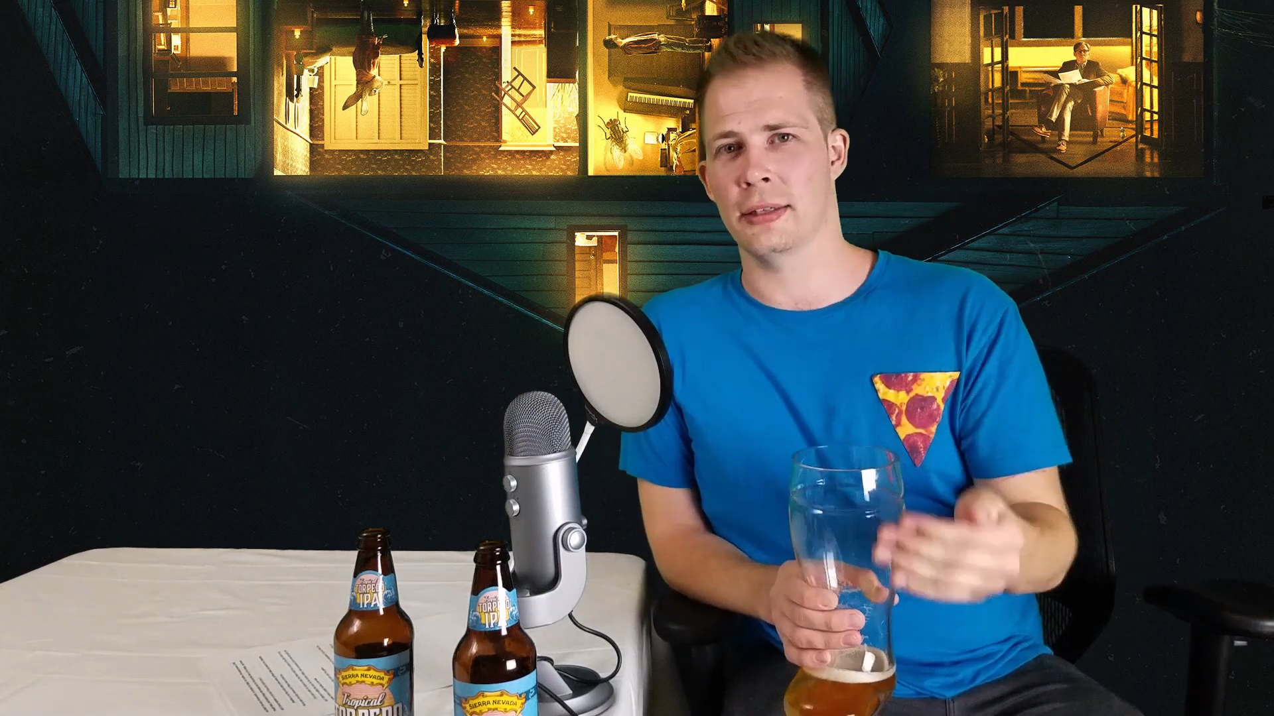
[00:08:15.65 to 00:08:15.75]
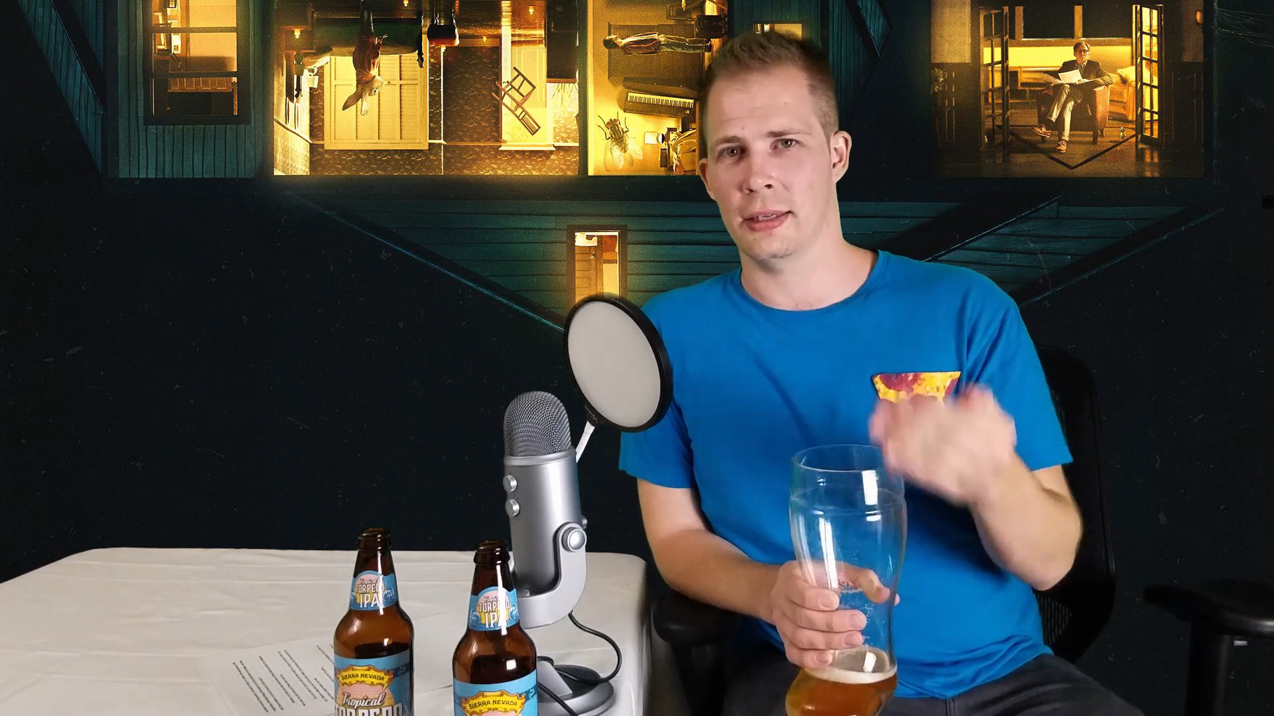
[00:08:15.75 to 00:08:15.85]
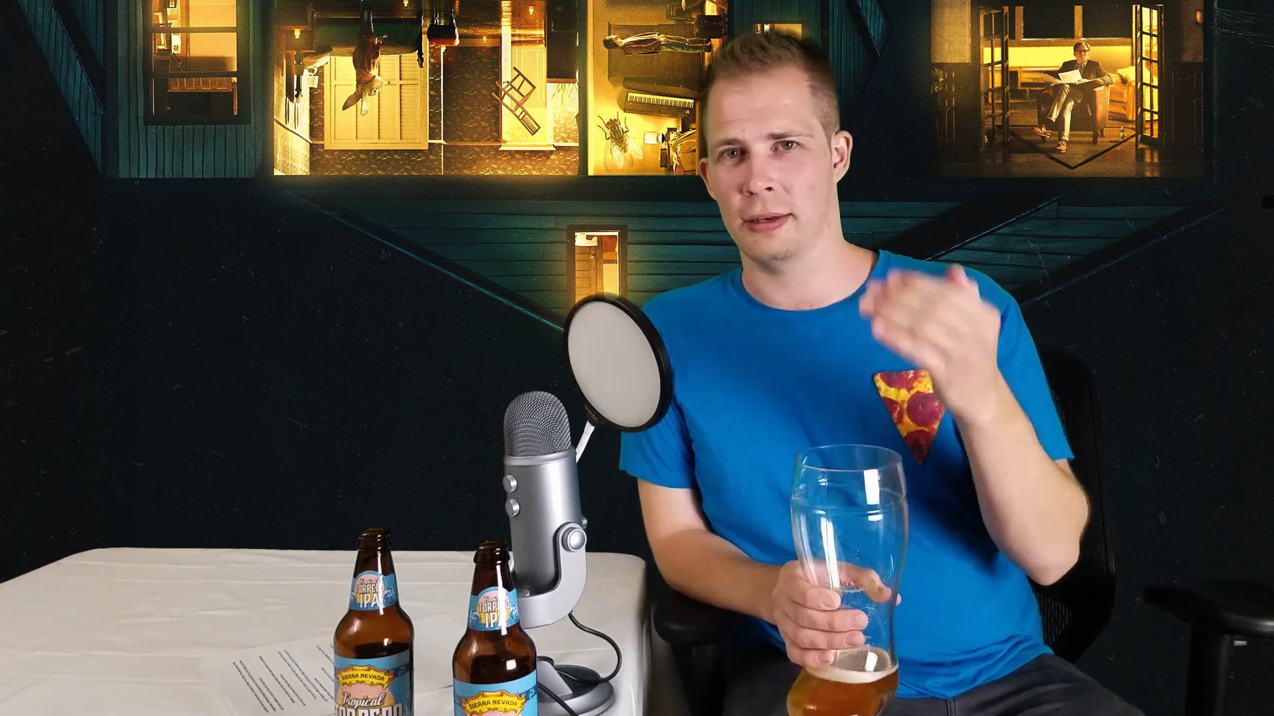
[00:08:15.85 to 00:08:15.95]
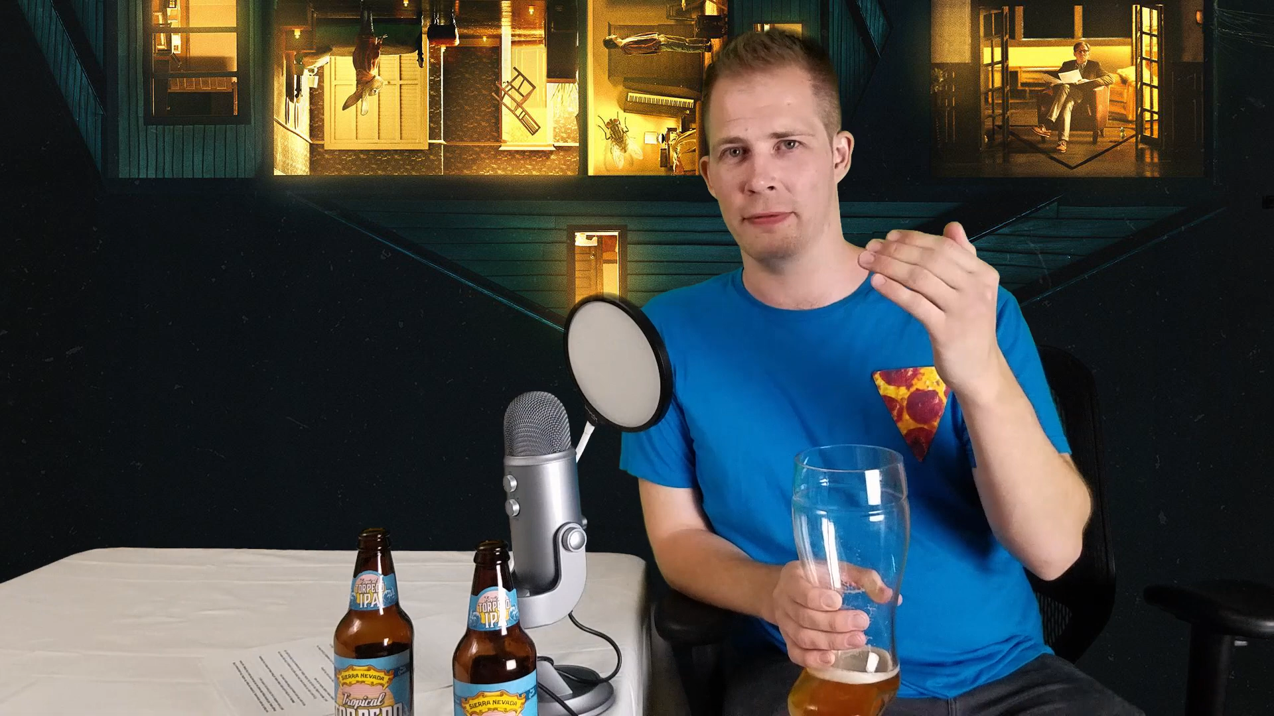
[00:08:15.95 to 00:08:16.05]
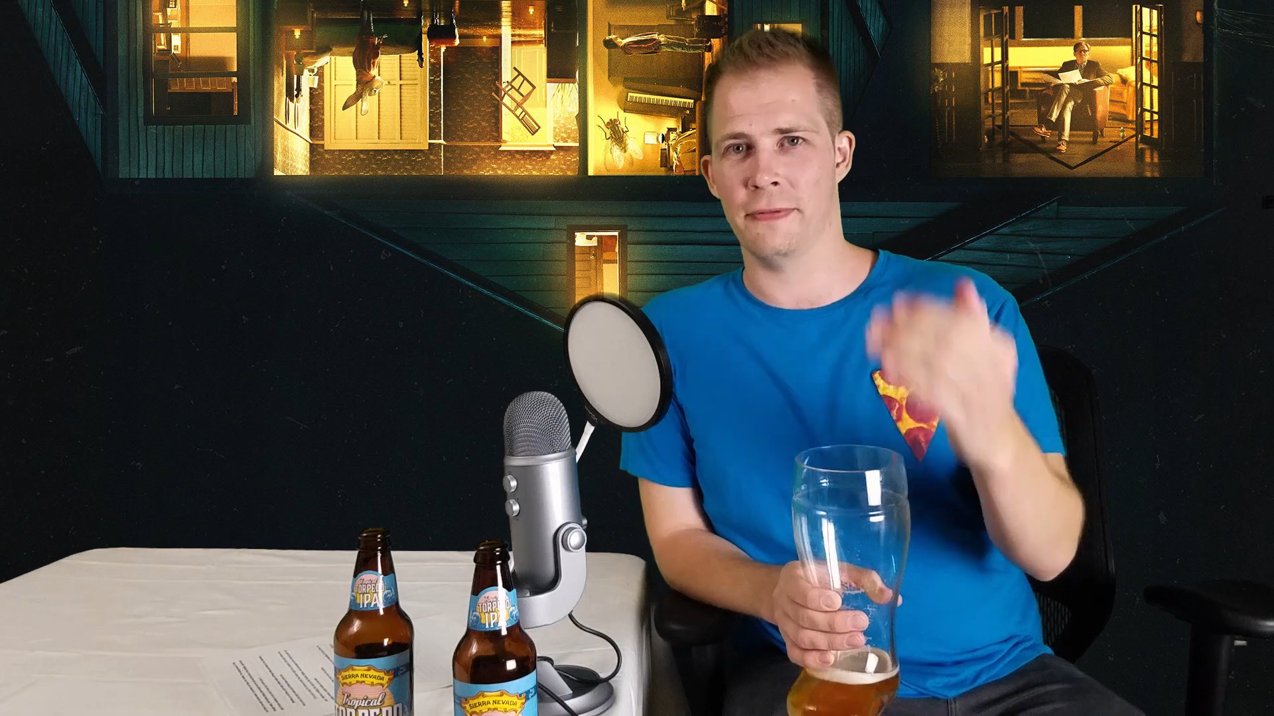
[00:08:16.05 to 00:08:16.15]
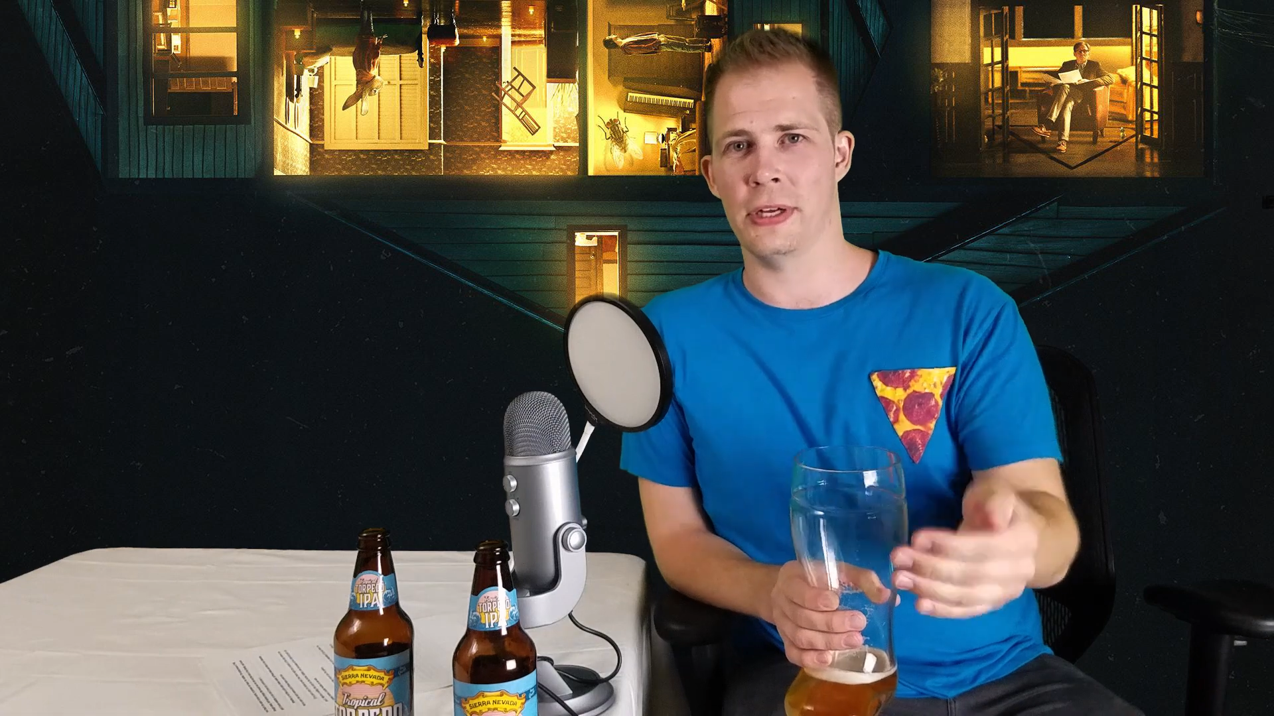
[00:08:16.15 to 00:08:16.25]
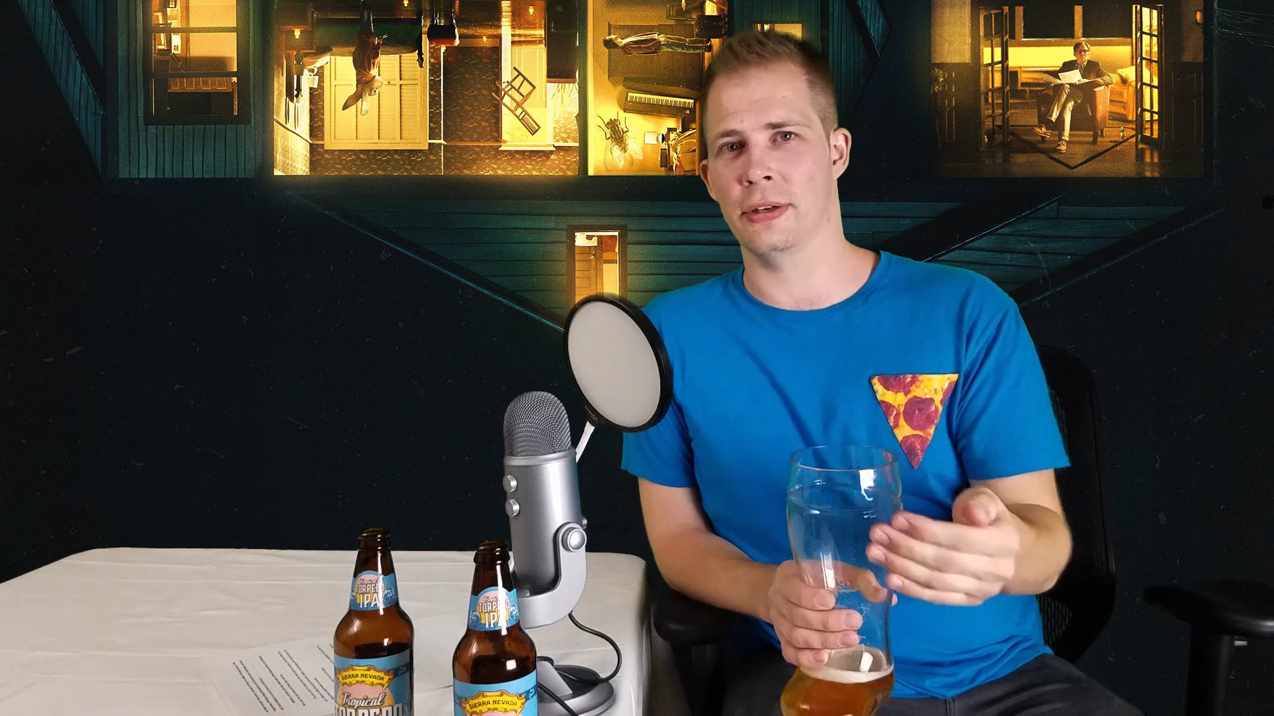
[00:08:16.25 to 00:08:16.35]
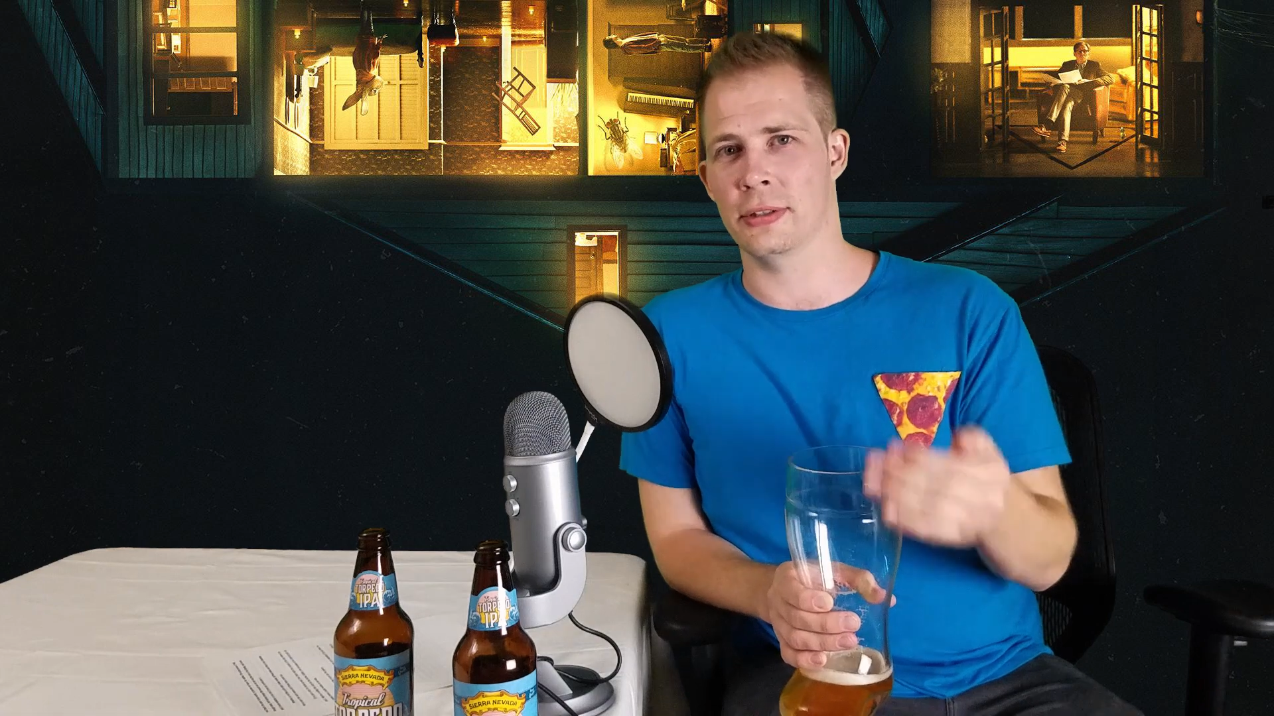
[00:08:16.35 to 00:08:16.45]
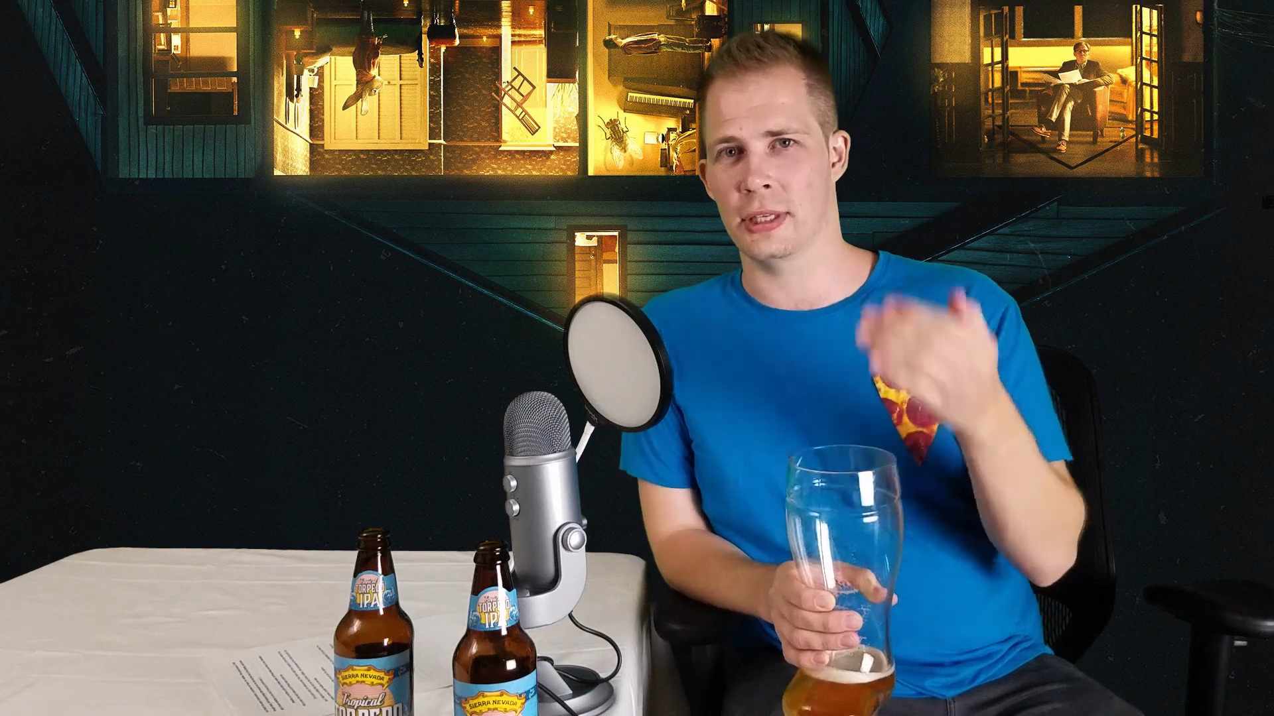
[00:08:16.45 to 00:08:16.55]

and fears